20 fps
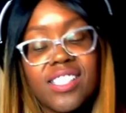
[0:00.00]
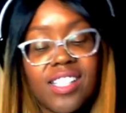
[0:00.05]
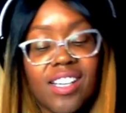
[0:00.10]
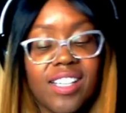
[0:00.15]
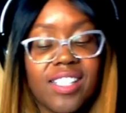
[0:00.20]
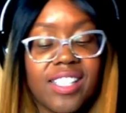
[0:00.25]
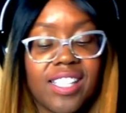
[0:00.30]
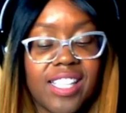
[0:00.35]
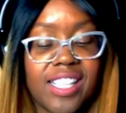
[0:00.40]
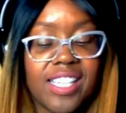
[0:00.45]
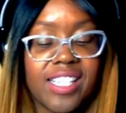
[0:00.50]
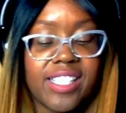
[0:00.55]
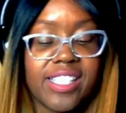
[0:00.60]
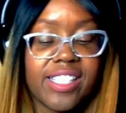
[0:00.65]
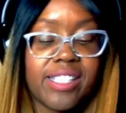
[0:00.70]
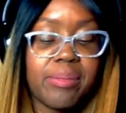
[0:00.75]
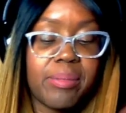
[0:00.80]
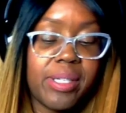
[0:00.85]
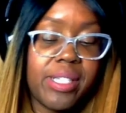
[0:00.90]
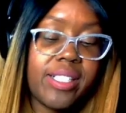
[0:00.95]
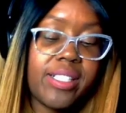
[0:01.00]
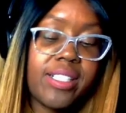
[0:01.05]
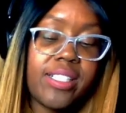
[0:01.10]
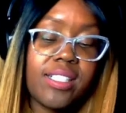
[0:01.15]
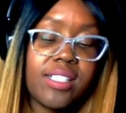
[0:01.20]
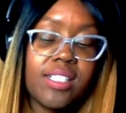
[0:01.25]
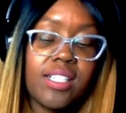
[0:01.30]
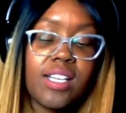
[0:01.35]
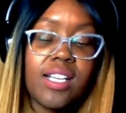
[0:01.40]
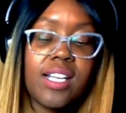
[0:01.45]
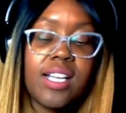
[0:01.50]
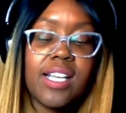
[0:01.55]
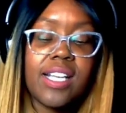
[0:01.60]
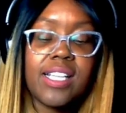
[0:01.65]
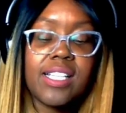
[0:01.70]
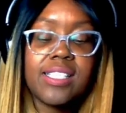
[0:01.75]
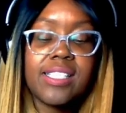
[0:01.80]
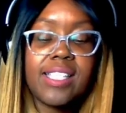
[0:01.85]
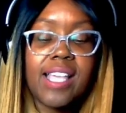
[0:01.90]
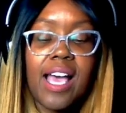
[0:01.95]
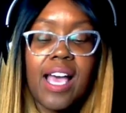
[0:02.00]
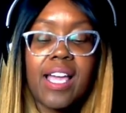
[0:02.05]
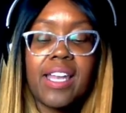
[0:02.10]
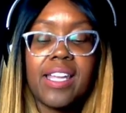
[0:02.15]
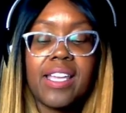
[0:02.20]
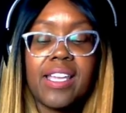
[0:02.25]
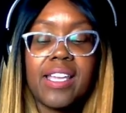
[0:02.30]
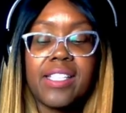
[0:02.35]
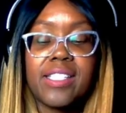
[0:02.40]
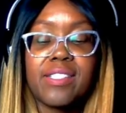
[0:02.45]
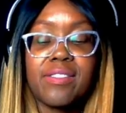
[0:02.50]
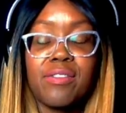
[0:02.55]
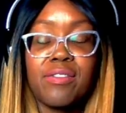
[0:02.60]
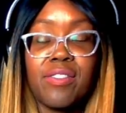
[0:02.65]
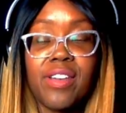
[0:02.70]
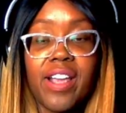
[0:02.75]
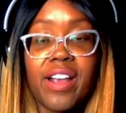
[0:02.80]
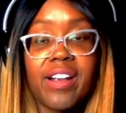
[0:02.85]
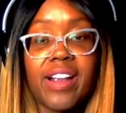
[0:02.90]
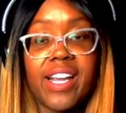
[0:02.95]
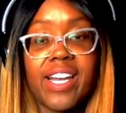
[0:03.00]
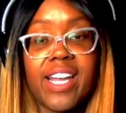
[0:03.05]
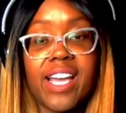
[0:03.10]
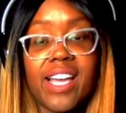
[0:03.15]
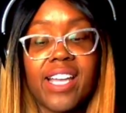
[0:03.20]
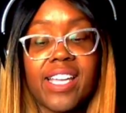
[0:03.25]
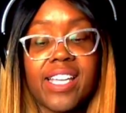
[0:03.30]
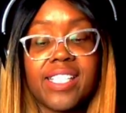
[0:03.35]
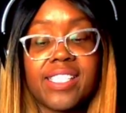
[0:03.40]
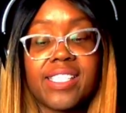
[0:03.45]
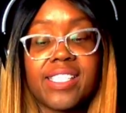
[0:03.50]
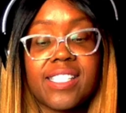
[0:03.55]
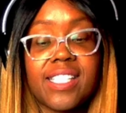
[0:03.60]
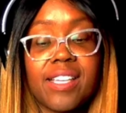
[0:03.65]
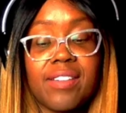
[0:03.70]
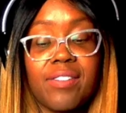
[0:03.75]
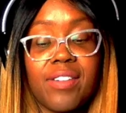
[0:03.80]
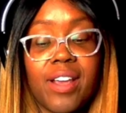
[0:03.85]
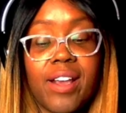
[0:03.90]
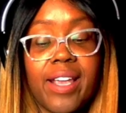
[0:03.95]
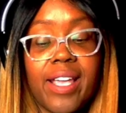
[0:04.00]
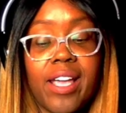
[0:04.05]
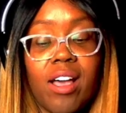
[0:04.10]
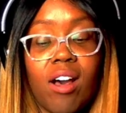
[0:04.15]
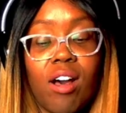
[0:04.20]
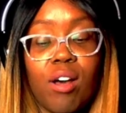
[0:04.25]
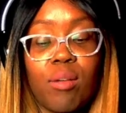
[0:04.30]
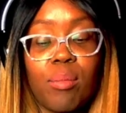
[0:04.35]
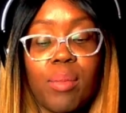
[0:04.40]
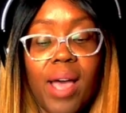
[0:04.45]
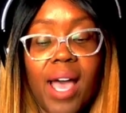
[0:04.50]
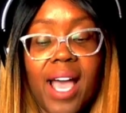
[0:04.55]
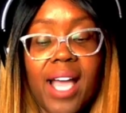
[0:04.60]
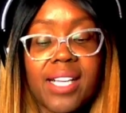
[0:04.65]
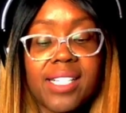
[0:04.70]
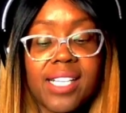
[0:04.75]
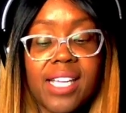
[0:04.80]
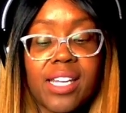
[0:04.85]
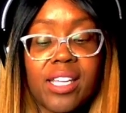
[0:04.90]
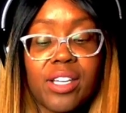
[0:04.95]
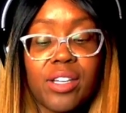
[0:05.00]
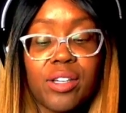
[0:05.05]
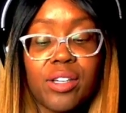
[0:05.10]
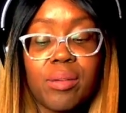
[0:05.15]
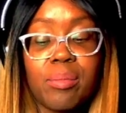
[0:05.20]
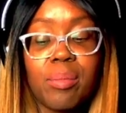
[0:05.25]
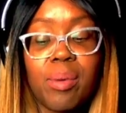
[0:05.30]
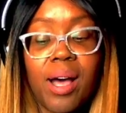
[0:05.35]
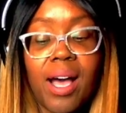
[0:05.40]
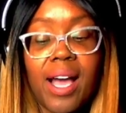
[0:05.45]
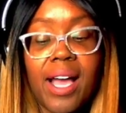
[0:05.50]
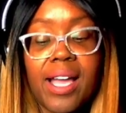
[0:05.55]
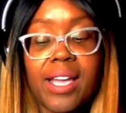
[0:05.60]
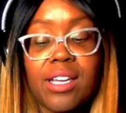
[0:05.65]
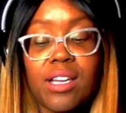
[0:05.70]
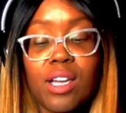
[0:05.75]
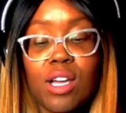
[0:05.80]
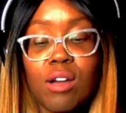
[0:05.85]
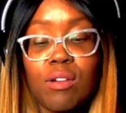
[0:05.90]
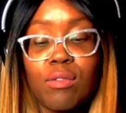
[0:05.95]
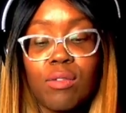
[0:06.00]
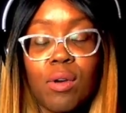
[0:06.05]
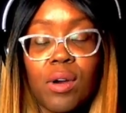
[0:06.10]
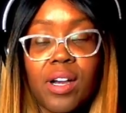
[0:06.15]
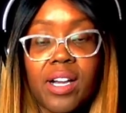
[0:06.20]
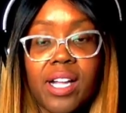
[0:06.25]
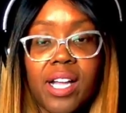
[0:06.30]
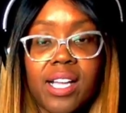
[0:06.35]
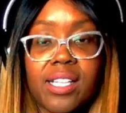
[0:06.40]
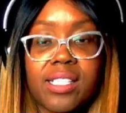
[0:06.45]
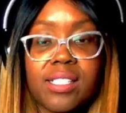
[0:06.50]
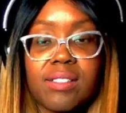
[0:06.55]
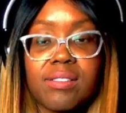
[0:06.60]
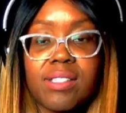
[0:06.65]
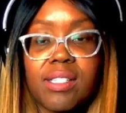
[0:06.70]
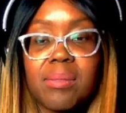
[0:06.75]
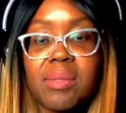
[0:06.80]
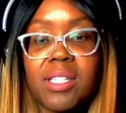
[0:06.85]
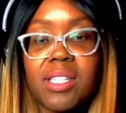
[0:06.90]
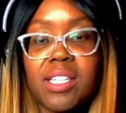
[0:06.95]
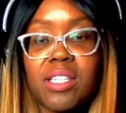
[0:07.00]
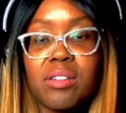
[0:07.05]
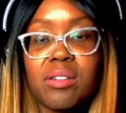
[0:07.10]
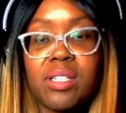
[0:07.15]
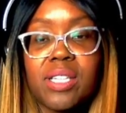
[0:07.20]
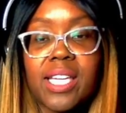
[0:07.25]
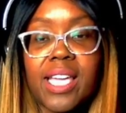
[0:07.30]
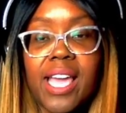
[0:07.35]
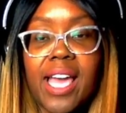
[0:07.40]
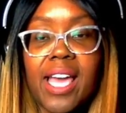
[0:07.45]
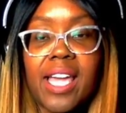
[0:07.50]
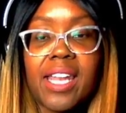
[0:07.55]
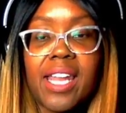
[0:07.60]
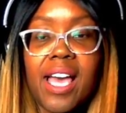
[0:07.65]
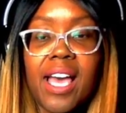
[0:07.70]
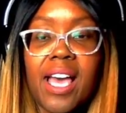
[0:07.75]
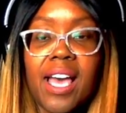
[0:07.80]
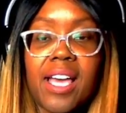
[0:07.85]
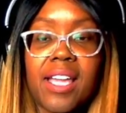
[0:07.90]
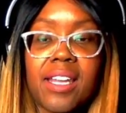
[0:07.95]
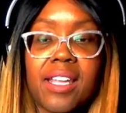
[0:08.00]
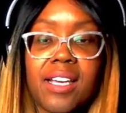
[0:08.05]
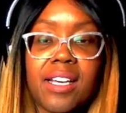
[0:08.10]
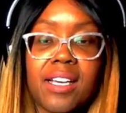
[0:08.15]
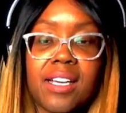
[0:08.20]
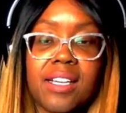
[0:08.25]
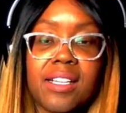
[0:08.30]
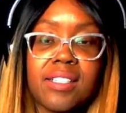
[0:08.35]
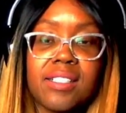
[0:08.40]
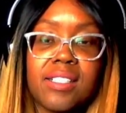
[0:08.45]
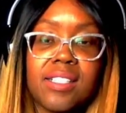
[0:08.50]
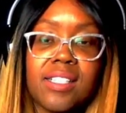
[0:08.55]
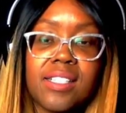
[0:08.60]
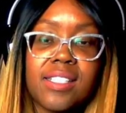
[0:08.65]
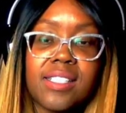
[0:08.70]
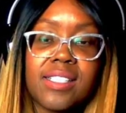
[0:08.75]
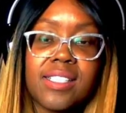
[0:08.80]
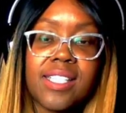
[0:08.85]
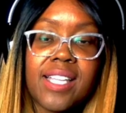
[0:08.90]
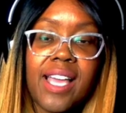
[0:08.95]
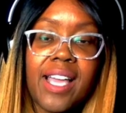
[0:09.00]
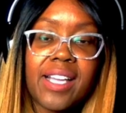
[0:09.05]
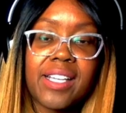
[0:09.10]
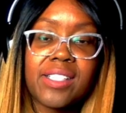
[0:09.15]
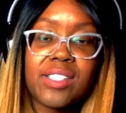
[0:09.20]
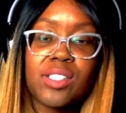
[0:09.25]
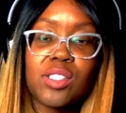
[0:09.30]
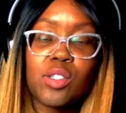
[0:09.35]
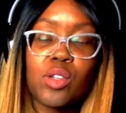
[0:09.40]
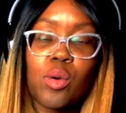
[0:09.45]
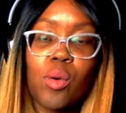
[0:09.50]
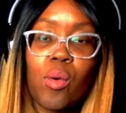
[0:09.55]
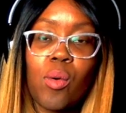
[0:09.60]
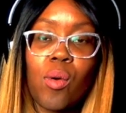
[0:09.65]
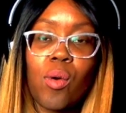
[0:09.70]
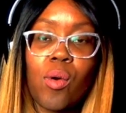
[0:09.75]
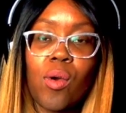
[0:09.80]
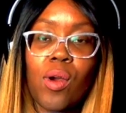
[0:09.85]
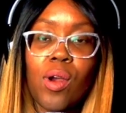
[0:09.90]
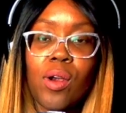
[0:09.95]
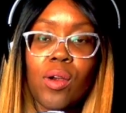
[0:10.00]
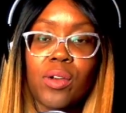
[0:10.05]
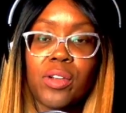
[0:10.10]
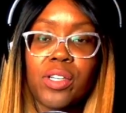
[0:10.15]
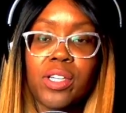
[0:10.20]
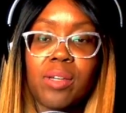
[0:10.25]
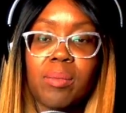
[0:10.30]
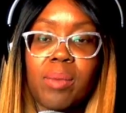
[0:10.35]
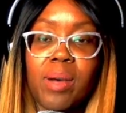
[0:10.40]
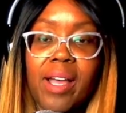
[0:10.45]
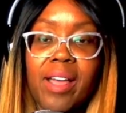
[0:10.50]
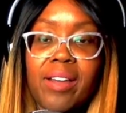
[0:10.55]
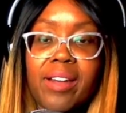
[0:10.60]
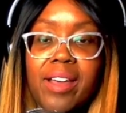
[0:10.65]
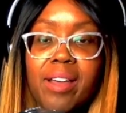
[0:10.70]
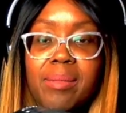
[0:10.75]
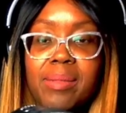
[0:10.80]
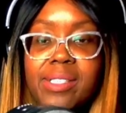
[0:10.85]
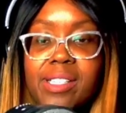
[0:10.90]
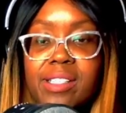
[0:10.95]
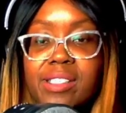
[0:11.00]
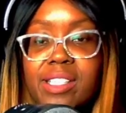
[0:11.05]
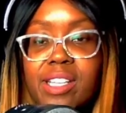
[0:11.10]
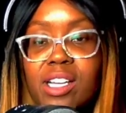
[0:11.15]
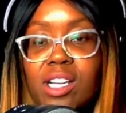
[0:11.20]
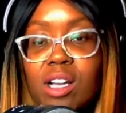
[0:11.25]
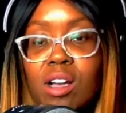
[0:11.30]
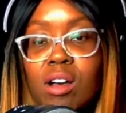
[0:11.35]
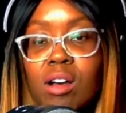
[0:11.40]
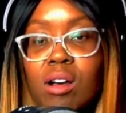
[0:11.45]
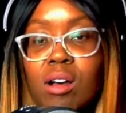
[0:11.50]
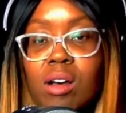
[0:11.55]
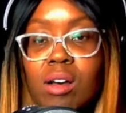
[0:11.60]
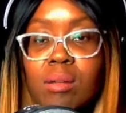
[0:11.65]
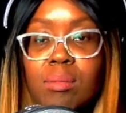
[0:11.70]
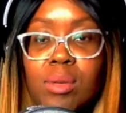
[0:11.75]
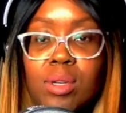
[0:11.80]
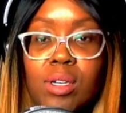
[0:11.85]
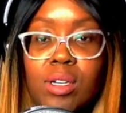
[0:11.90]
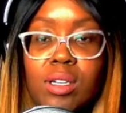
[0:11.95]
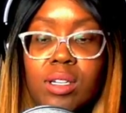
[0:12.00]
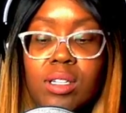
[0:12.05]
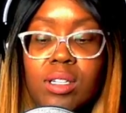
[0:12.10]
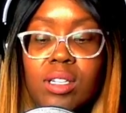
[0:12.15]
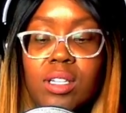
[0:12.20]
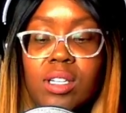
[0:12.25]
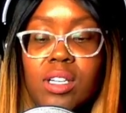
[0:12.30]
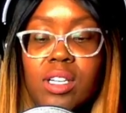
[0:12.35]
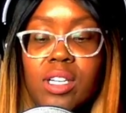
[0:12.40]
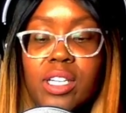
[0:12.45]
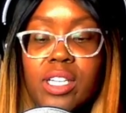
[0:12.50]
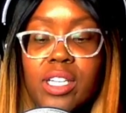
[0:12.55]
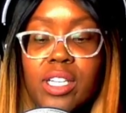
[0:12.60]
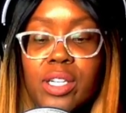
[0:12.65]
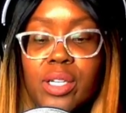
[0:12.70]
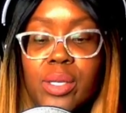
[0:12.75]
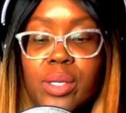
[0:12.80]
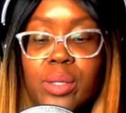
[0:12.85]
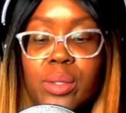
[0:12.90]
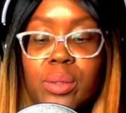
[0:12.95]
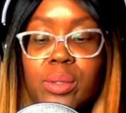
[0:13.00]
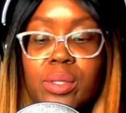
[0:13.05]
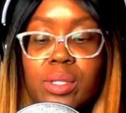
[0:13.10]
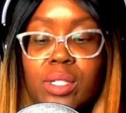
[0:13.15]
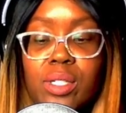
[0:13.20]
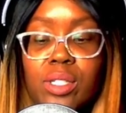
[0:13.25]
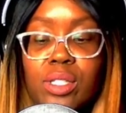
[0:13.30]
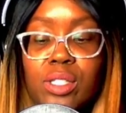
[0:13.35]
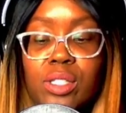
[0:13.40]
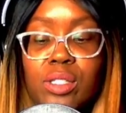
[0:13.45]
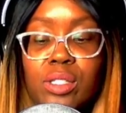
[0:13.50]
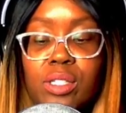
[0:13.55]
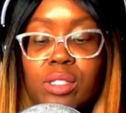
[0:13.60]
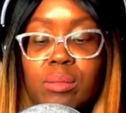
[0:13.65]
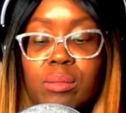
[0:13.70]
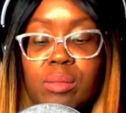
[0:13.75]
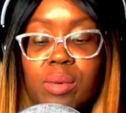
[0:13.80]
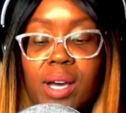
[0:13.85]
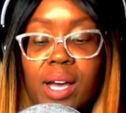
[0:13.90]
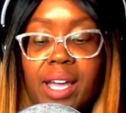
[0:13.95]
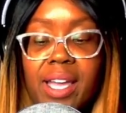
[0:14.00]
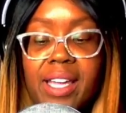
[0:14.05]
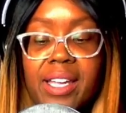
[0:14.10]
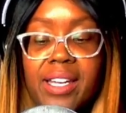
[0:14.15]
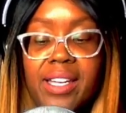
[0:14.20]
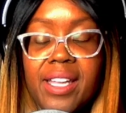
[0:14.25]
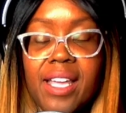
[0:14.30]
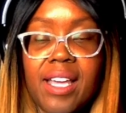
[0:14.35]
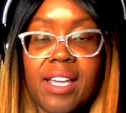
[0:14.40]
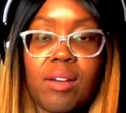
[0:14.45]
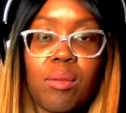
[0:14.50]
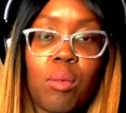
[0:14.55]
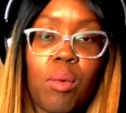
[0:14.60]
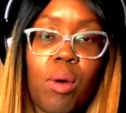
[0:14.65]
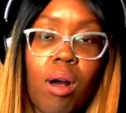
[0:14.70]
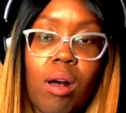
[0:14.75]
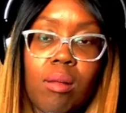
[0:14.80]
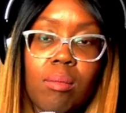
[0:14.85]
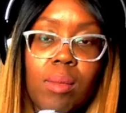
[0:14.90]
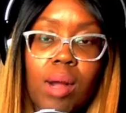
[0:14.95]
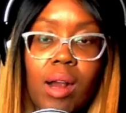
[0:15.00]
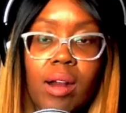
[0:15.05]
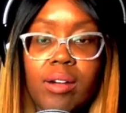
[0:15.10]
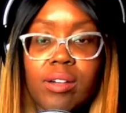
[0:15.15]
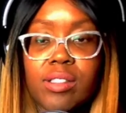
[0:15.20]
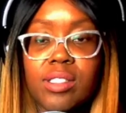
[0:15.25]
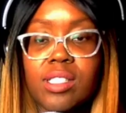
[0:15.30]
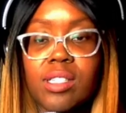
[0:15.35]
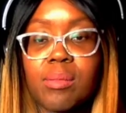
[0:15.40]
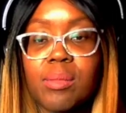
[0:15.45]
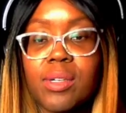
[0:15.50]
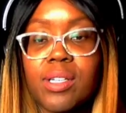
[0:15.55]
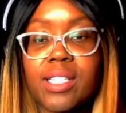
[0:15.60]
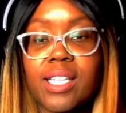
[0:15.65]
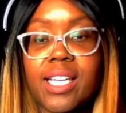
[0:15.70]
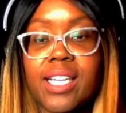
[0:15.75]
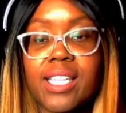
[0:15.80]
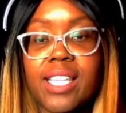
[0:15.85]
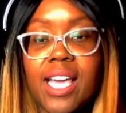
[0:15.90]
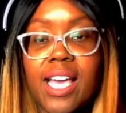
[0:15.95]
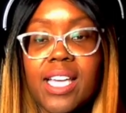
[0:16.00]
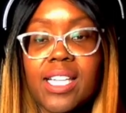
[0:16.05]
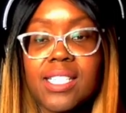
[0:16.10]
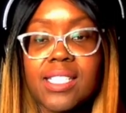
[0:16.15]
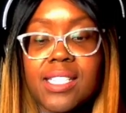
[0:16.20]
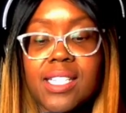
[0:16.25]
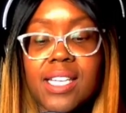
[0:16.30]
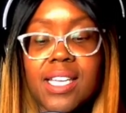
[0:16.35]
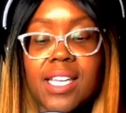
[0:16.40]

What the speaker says: on this speaker is that it's very nice, very compact, and a good buy for kind of something that you can get at a tech store, or you can buy on Amazon.com, or, you know, you can buy it at Walmart or somewhere like that.